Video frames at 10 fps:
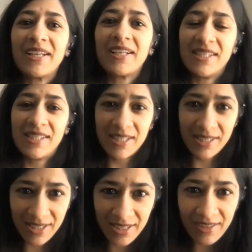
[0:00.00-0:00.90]
be
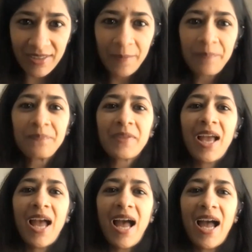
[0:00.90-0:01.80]
consistent,
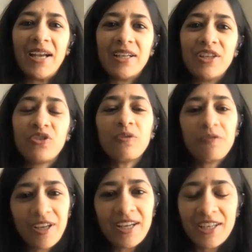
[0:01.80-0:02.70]
and you
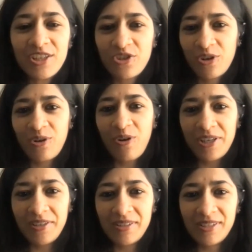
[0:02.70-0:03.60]
will reach your
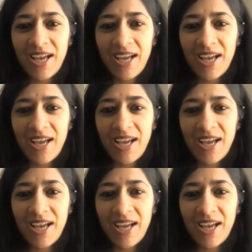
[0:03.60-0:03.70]
audience.